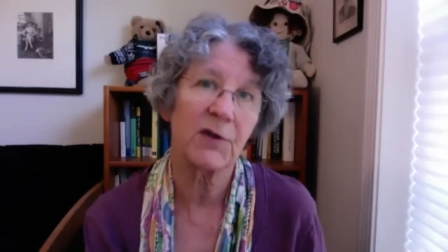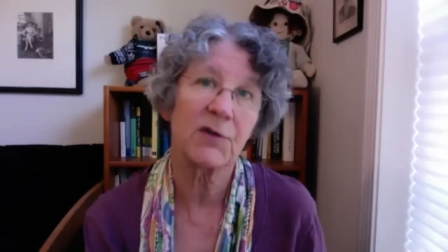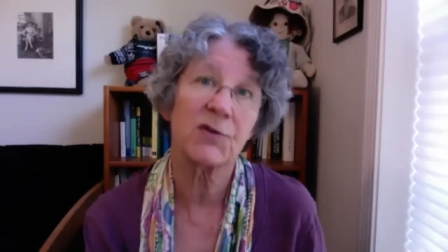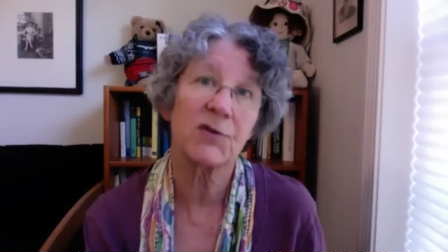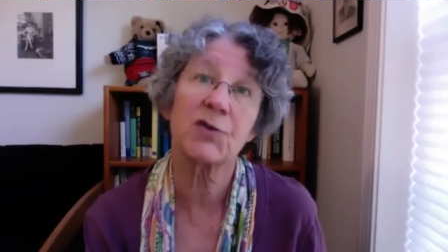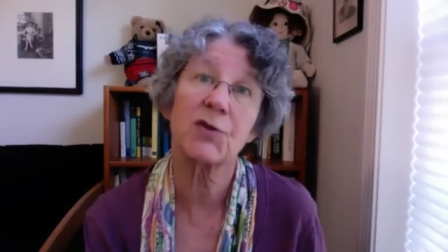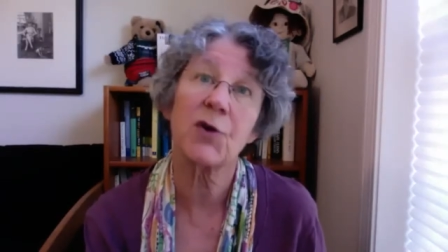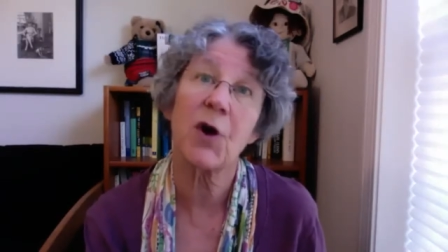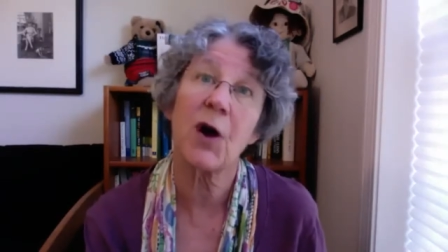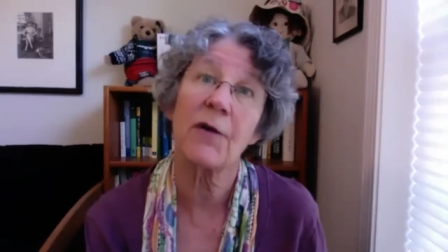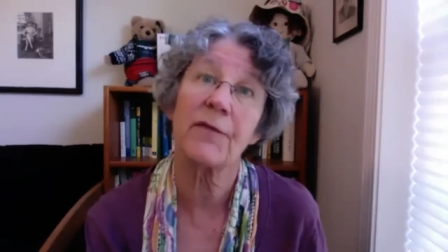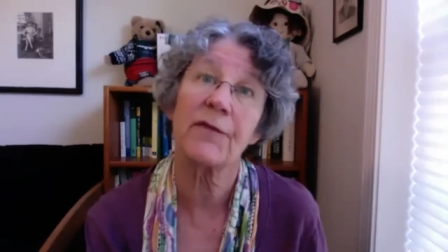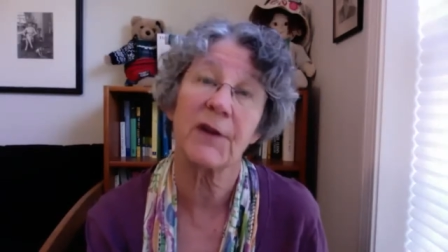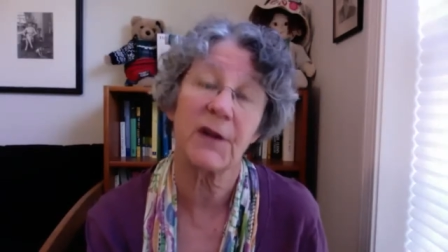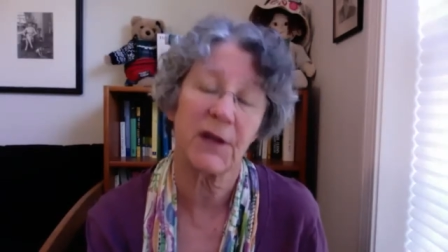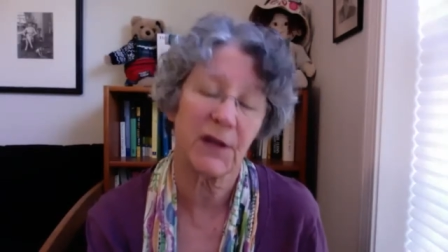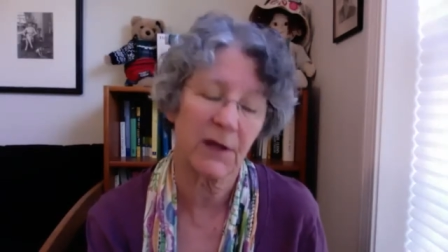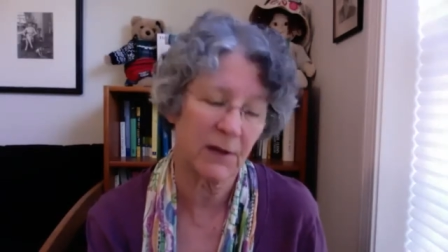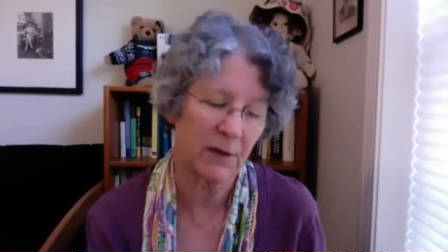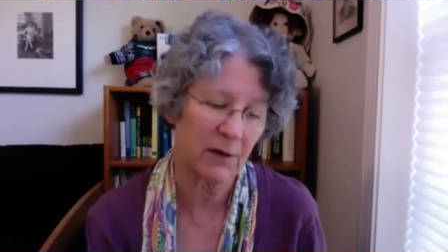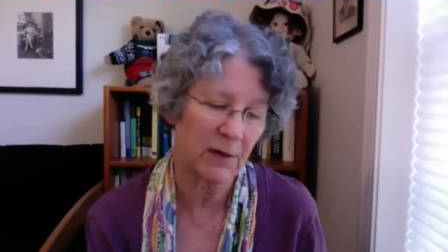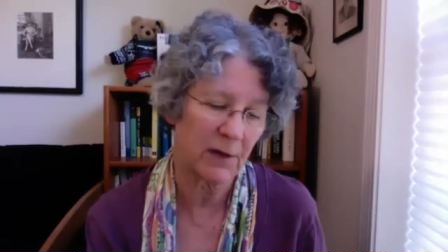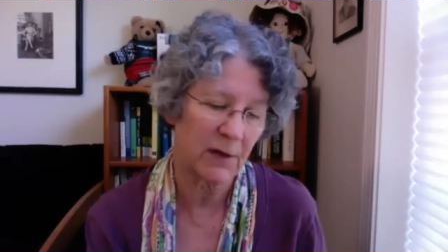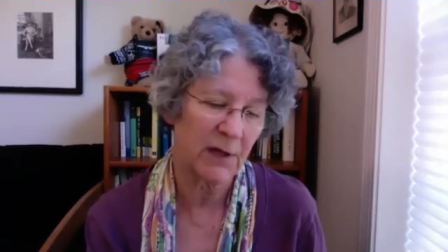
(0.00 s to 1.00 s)

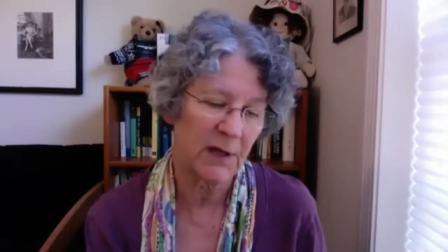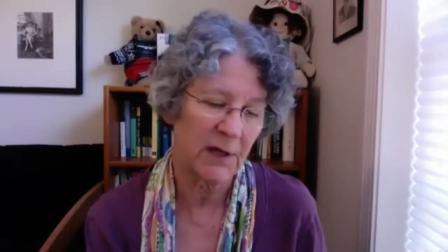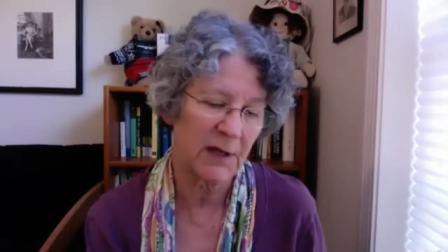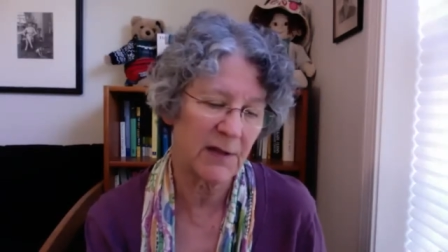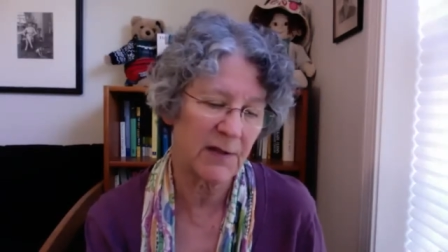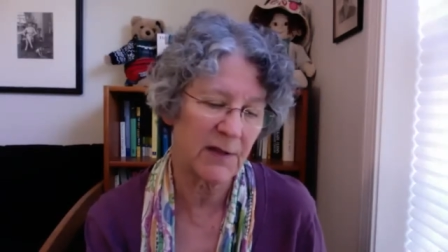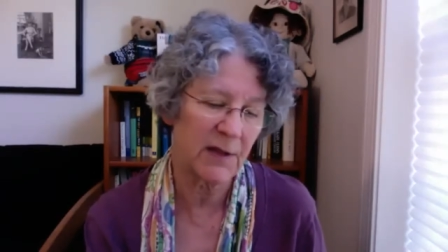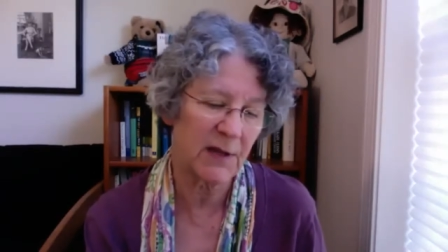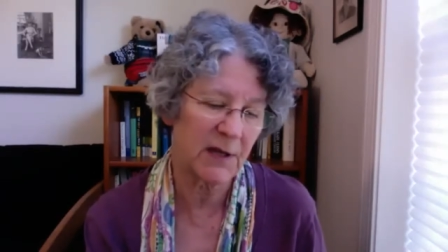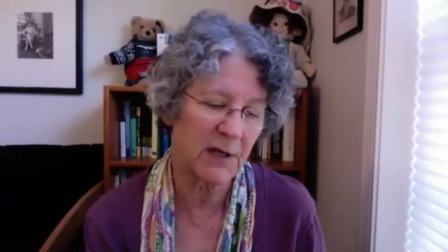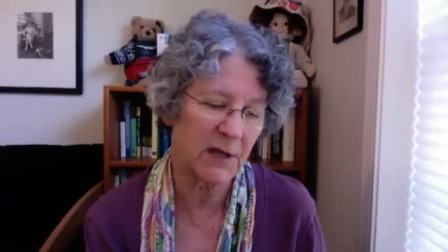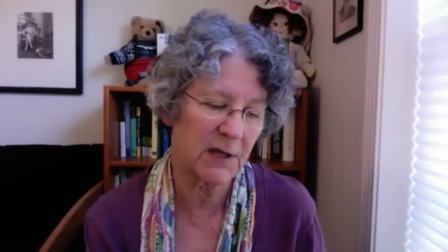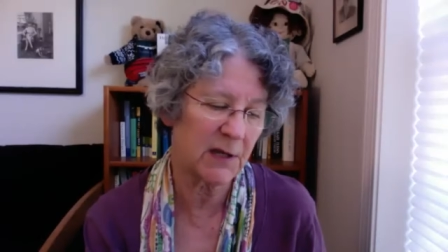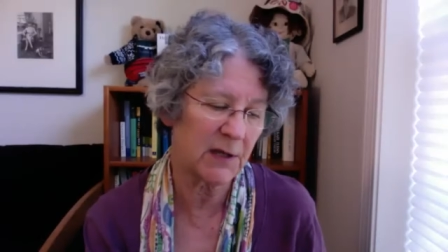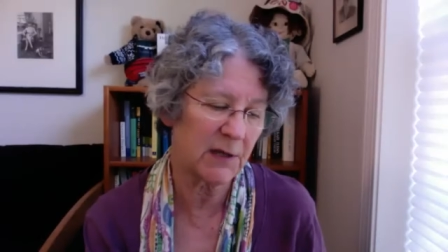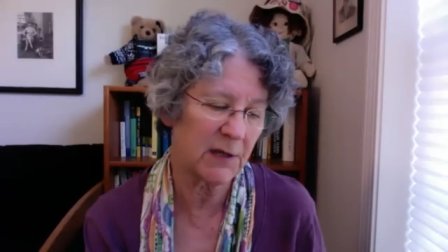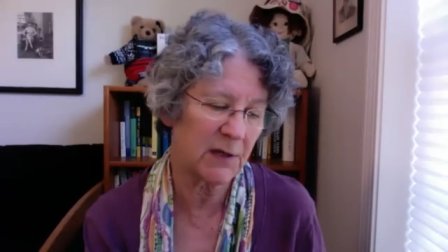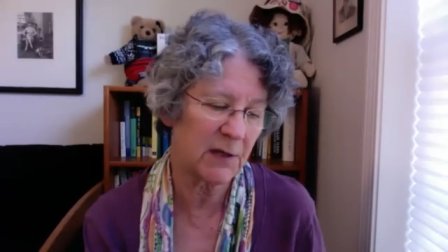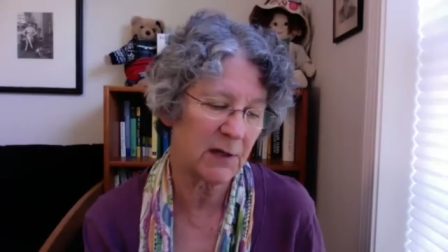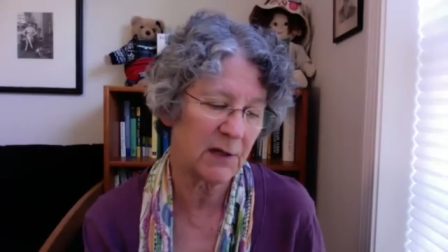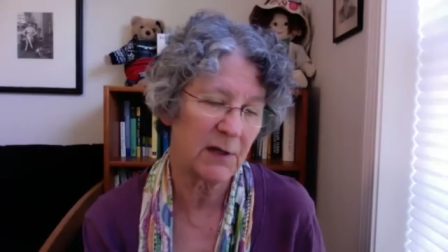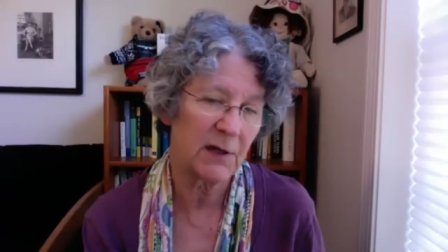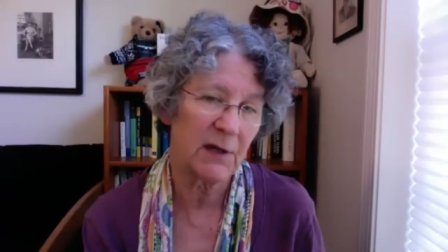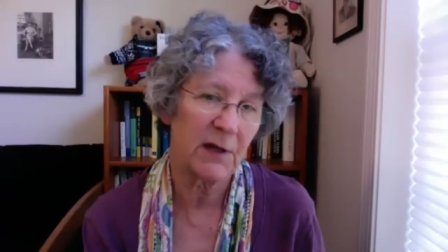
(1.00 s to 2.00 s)
softening in the heat,